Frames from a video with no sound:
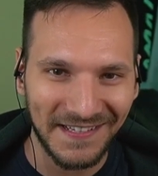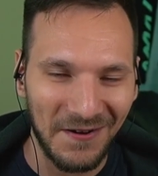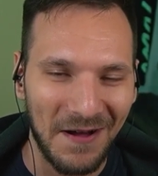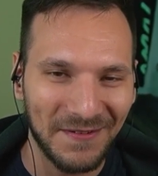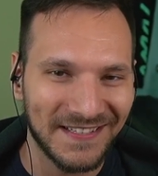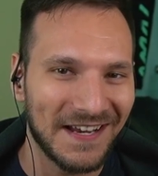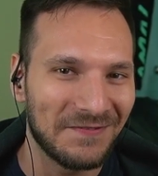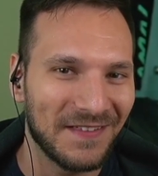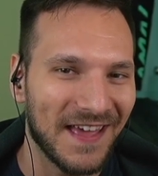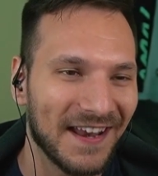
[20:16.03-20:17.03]
So I'm
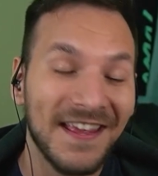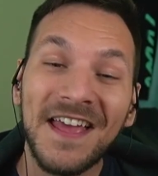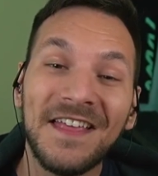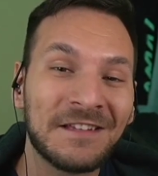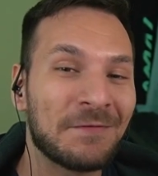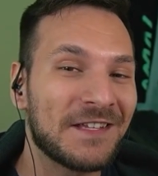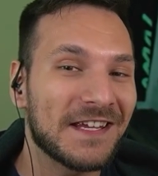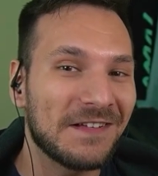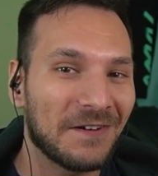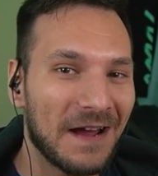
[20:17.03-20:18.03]
excited for that. This
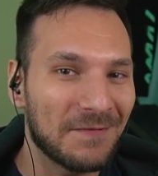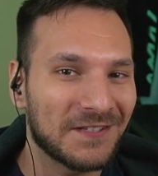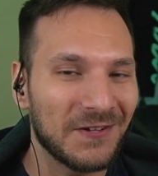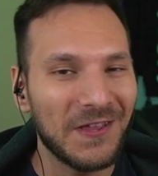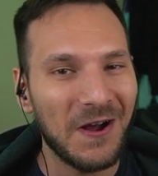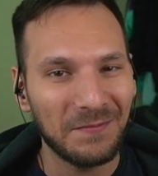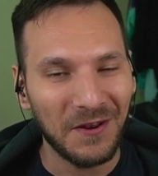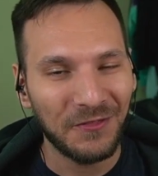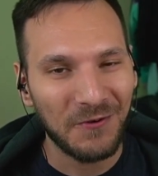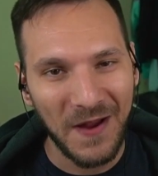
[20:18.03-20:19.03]
particular episode, though, I'm
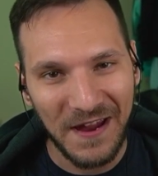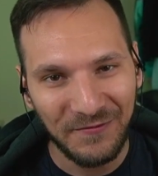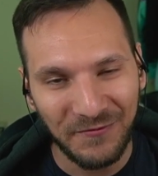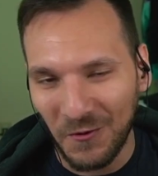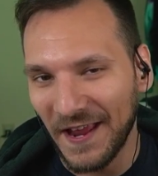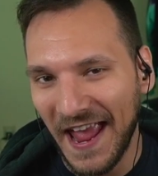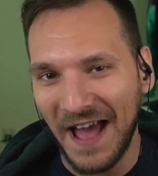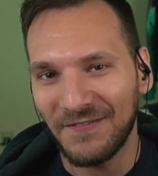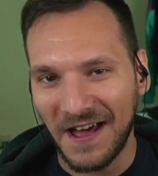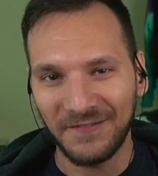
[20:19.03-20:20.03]
gonna throw a four and a
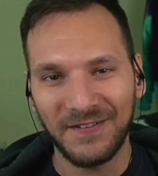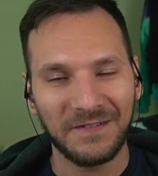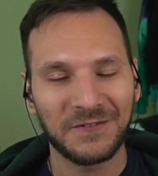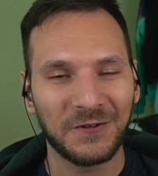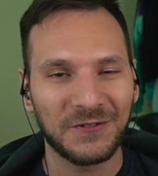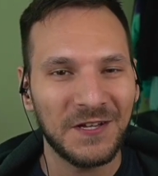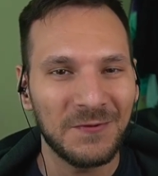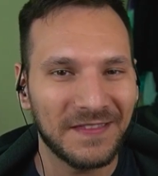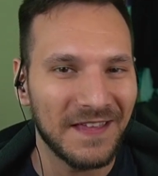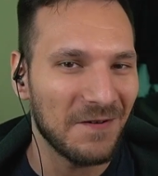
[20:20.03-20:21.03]
half out of five stars
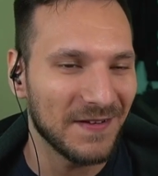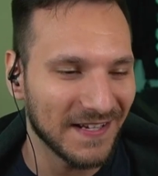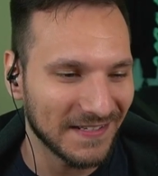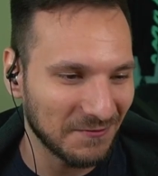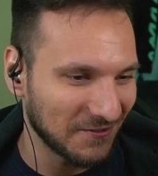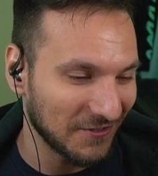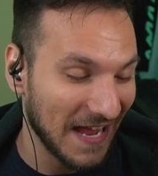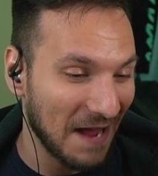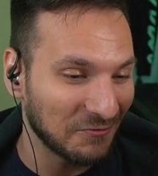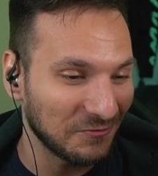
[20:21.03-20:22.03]
to it though, because it was just
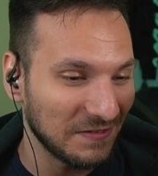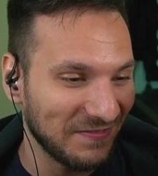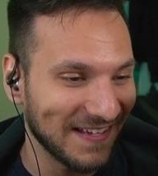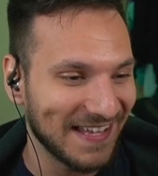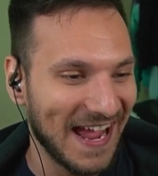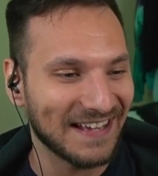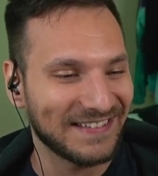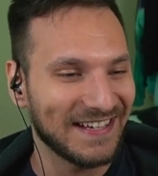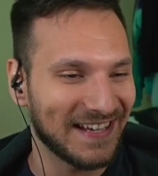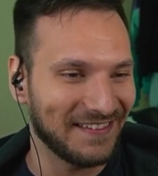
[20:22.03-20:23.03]
absolutely
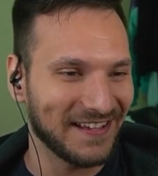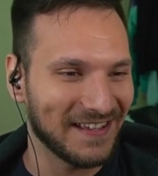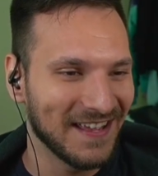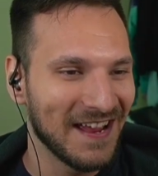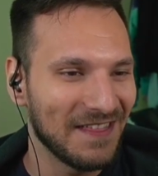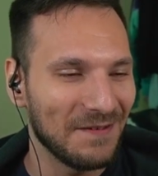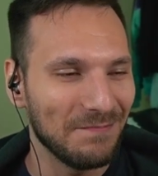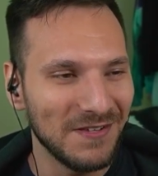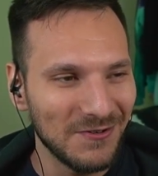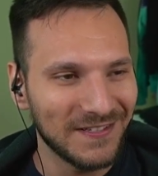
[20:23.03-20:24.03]
fantastic. And like the
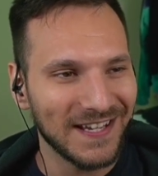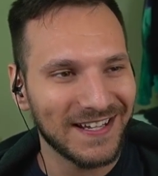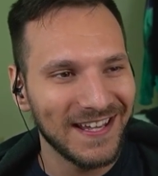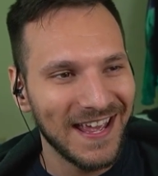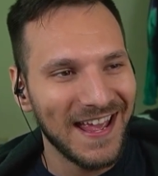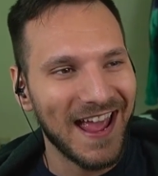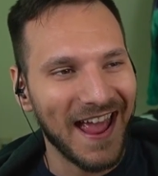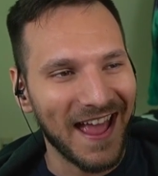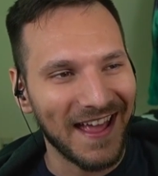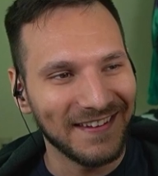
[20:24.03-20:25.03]
music
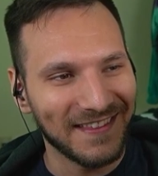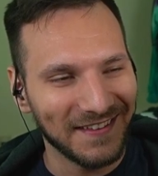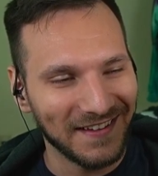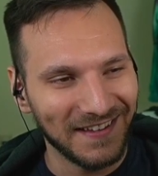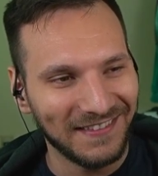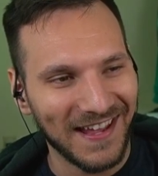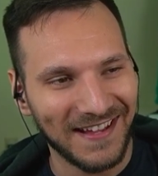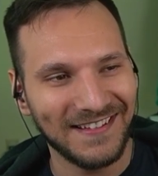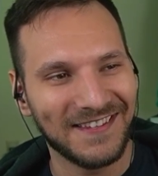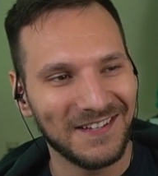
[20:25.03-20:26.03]
and the
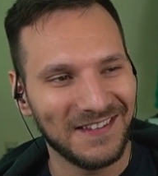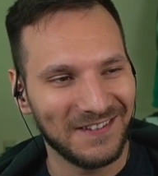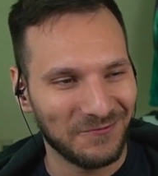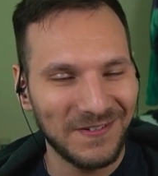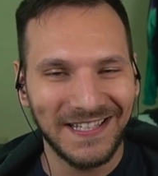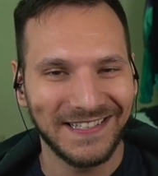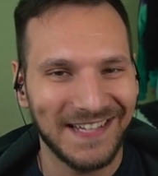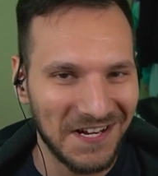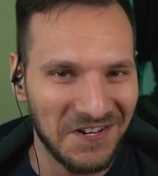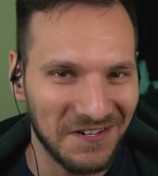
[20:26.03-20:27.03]
like the the
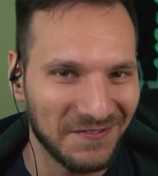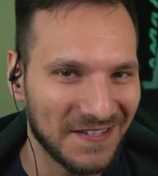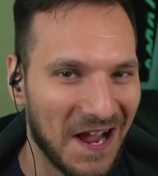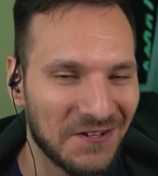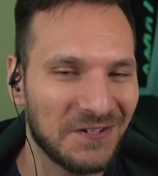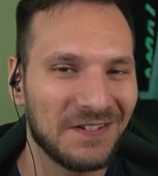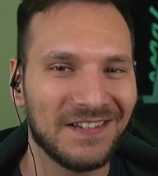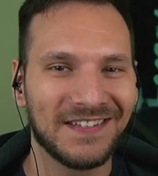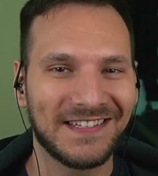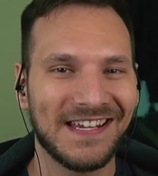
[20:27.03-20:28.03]
realization of
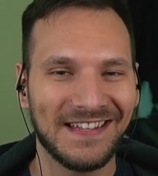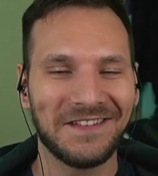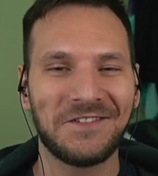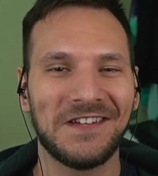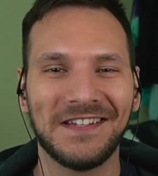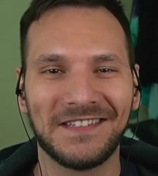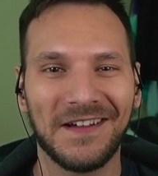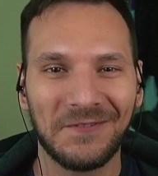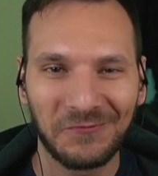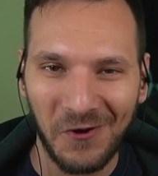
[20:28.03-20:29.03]
Sasha seeing that she has
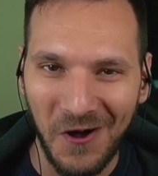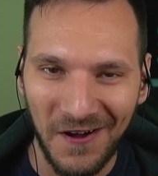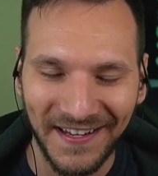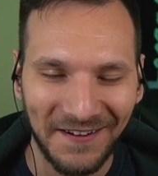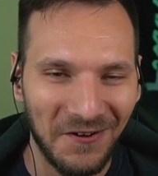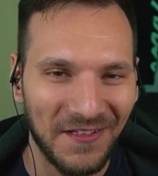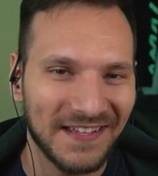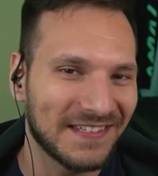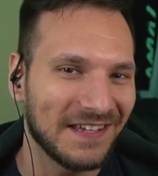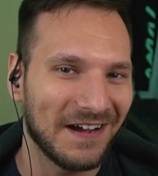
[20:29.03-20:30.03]
done wrong strong and all
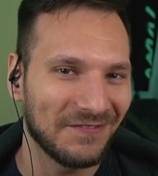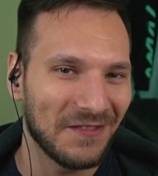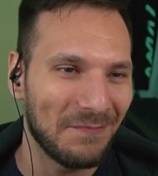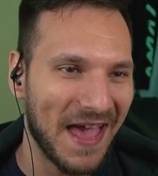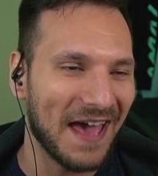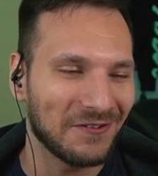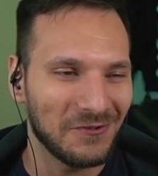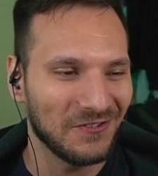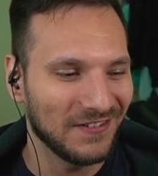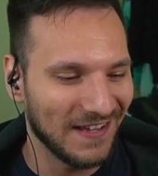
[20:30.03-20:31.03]
that stuff, the
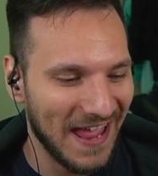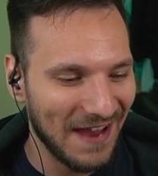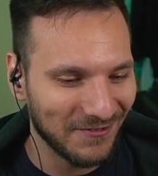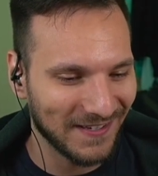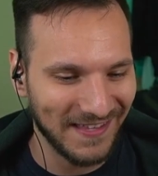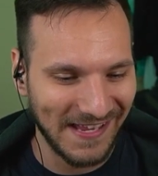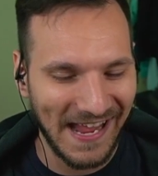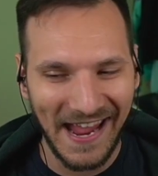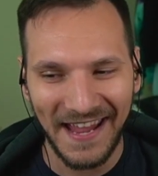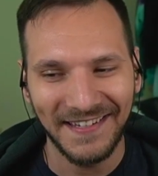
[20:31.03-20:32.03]
battle, the
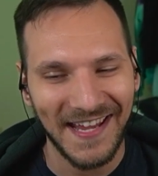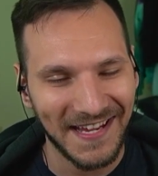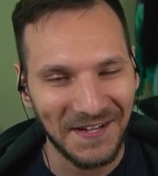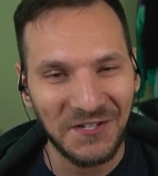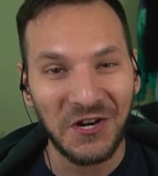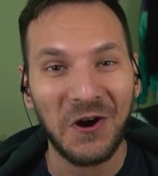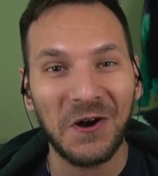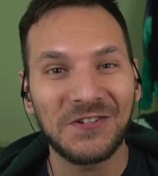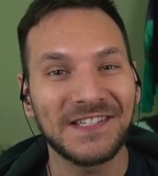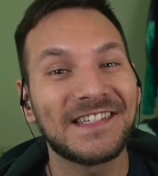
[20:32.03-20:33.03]
everything, and taking
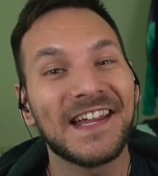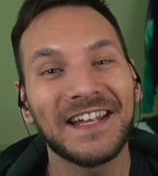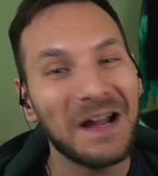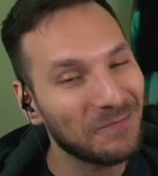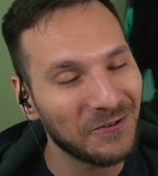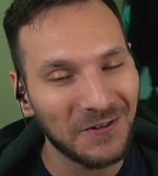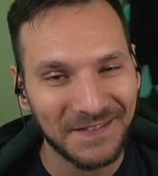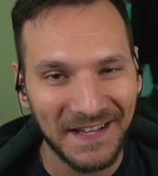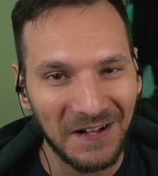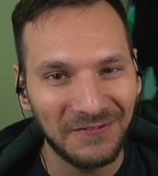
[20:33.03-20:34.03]
charge and standing up for
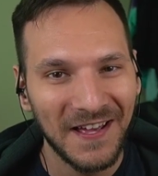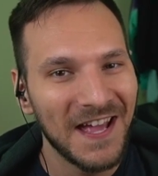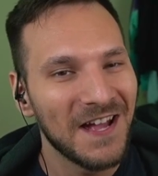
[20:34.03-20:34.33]
herself.